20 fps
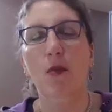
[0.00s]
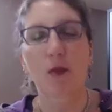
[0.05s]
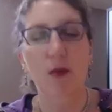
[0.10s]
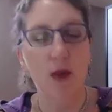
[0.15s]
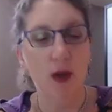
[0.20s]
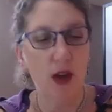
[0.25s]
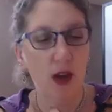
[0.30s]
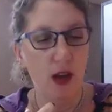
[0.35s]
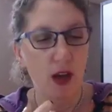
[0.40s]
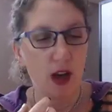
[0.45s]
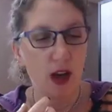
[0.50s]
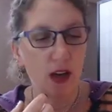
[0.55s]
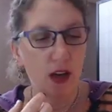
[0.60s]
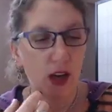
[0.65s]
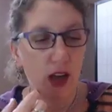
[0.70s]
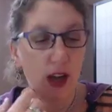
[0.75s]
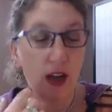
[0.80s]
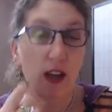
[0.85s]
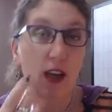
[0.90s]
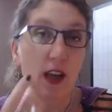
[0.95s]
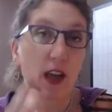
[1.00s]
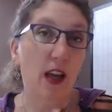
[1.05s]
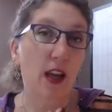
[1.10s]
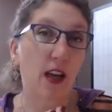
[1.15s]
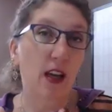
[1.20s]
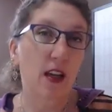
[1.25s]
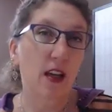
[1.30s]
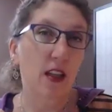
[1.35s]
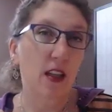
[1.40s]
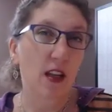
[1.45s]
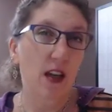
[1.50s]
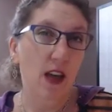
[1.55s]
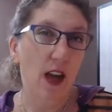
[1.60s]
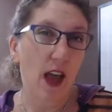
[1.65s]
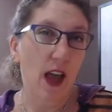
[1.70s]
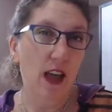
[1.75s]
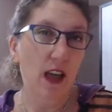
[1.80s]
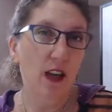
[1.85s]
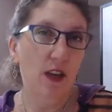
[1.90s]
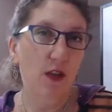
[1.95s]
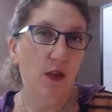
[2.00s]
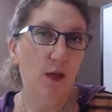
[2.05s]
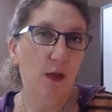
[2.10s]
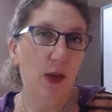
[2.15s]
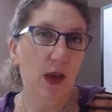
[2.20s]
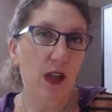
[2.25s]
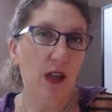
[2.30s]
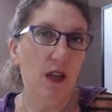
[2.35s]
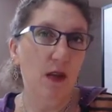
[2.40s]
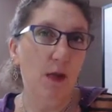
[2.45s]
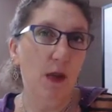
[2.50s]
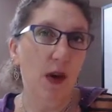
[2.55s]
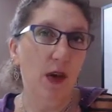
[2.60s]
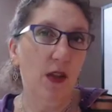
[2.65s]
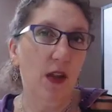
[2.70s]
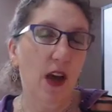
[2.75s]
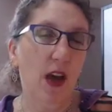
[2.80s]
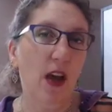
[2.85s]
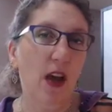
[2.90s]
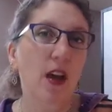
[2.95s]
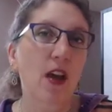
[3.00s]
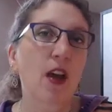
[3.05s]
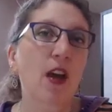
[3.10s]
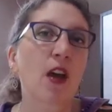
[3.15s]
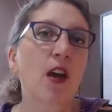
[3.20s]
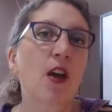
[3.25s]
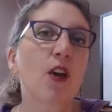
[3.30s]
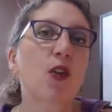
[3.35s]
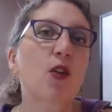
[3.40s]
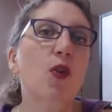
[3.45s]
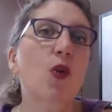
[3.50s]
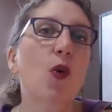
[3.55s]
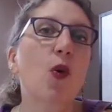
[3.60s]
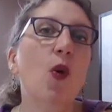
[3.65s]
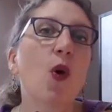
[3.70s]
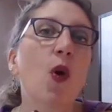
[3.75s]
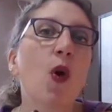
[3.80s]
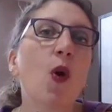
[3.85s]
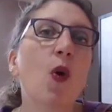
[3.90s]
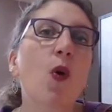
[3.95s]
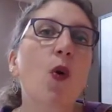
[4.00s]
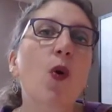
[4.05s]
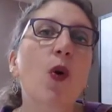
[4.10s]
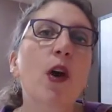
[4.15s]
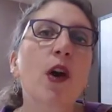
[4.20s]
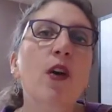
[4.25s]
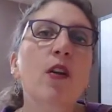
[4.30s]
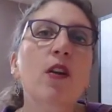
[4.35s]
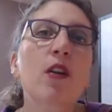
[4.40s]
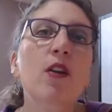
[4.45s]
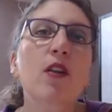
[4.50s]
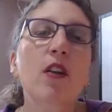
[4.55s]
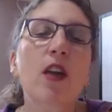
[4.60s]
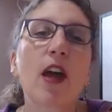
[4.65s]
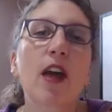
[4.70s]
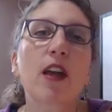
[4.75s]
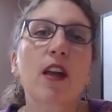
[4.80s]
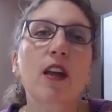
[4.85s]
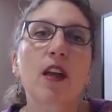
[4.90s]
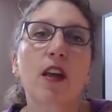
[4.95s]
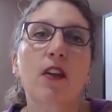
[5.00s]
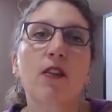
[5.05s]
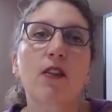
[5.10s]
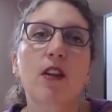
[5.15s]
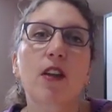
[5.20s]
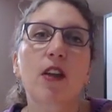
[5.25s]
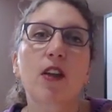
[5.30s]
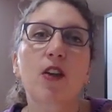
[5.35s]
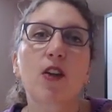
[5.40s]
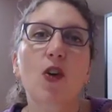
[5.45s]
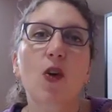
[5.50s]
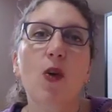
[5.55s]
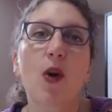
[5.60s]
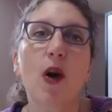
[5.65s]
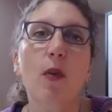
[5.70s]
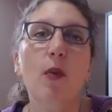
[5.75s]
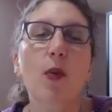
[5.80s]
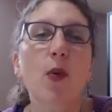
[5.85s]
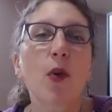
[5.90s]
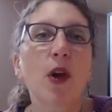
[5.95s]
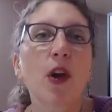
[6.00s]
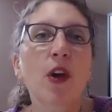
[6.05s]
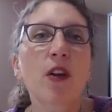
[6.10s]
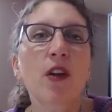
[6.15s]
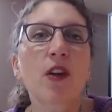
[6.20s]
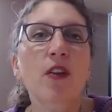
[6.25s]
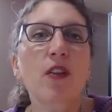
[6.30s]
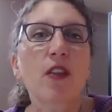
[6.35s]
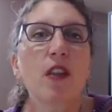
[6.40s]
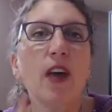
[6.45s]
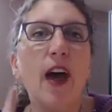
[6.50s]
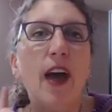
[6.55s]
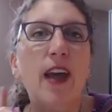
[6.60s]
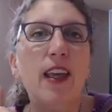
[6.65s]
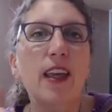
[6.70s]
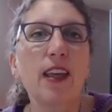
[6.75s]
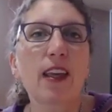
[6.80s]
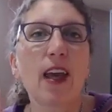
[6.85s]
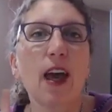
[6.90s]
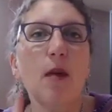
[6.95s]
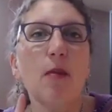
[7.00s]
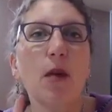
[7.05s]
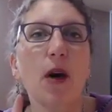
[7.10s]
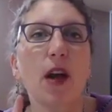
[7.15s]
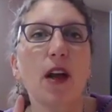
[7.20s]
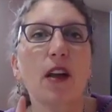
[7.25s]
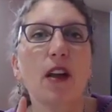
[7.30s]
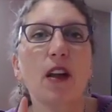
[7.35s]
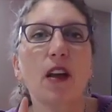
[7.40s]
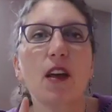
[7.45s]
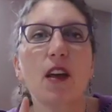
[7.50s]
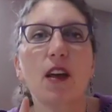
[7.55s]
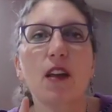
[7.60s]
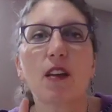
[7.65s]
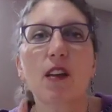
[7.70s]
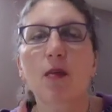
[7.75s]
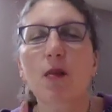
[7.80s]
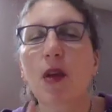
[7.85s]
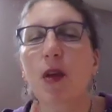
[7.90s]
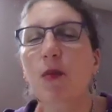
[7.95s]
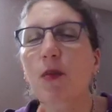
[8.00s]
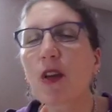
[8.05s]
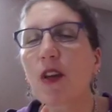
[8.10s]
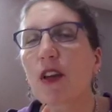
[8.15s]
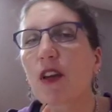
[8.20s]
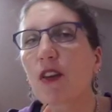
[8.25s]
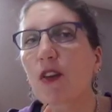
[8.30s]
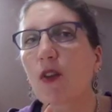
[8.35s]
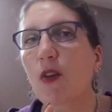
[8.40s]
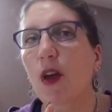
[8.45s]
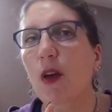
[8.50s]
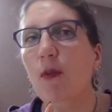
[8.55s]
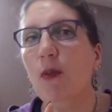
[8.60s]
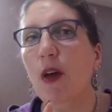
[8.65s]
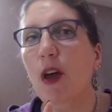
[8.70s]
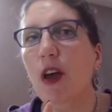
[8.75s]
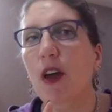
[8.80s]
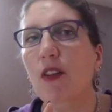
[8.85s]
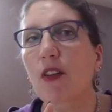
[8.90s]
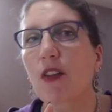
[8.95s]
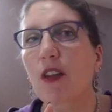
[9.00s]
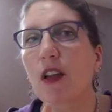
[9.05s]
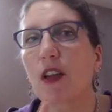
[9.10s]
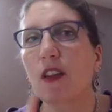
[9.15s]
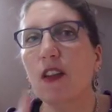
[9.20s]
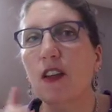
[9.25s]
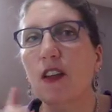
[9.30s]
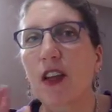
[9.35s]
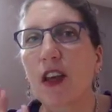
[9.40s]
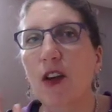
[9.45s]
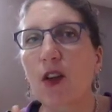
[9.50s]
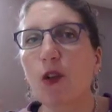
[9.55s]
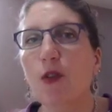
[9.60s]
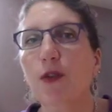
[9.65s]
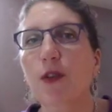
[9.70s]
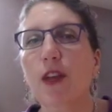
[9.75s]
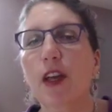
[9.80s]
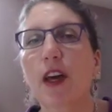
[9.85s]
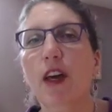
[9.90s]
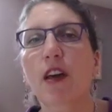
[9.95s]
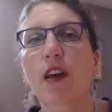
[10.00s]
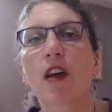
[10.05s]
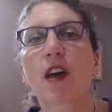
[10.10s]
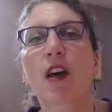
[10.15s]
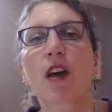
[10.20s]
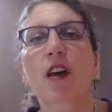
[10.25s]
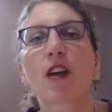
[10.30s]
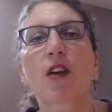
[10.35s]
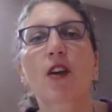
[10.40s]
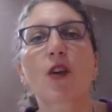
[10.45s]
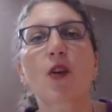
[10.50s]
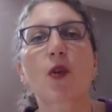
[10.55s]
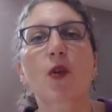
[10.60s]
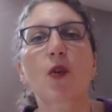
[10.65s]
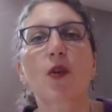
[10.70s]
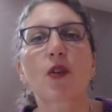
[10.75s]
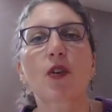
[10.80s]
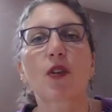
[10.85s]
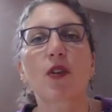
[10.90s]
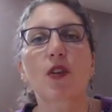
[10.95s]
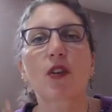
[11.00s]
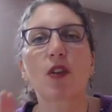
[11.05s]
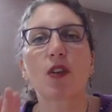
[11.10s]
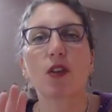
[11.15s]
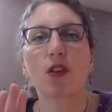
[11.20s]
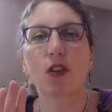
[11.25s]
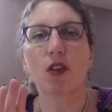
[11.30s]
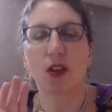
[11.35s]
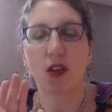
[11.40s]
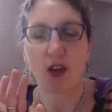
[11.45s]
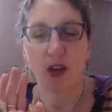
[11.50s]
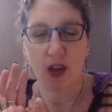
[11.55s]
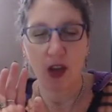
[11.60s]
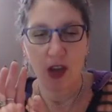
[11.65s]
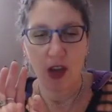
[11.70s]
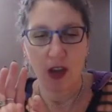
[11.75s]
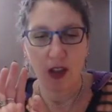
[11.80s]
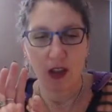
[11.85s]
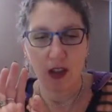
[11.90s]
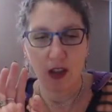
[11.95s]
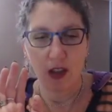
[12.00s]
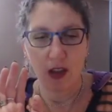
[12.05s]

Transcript: and get into the negative piece about that. So where does negativity show up? Where does that yeah but? Sometimes I describe that as like the tail flick. The